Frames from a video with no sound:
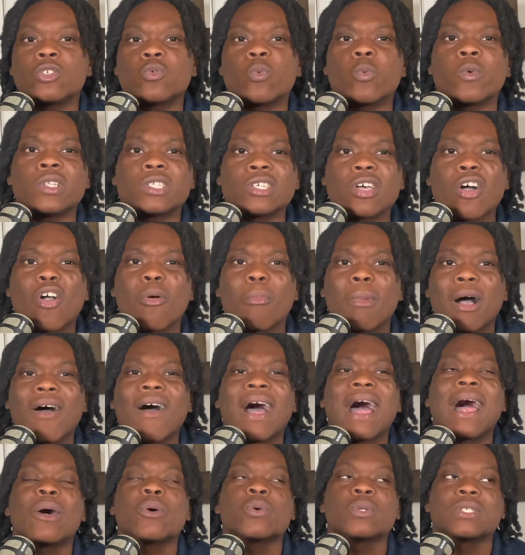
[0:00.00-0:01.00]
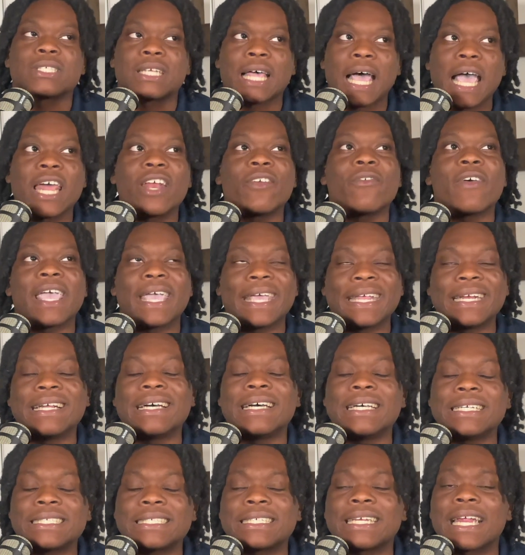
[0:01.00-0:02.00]
When we talk about outside of Aiden
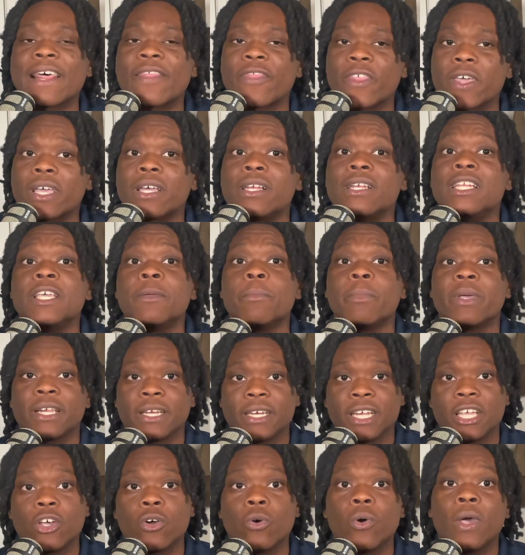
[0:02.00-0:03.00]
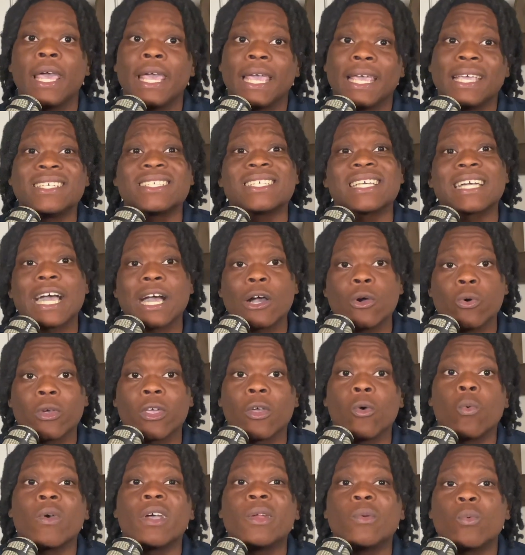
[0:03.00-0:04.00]
Hudson, I think Alim McNeill, he's a guy who
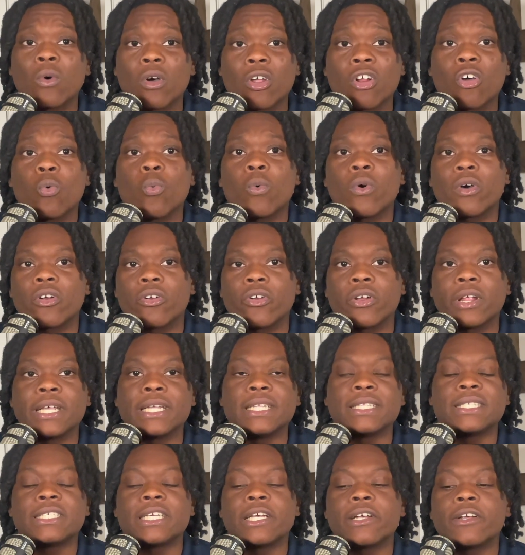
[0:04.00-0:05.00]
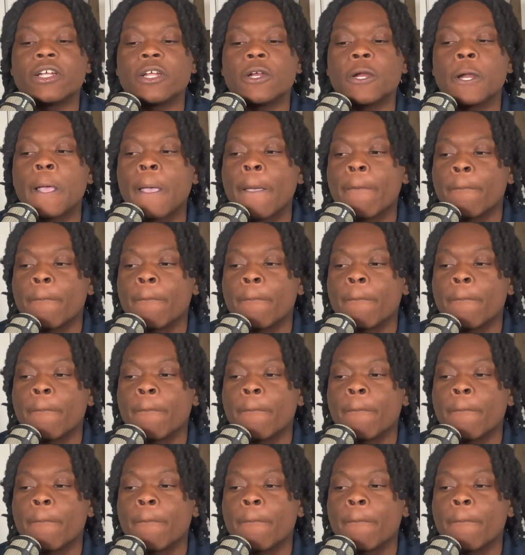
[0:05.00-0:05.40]
can win one on one on the interior.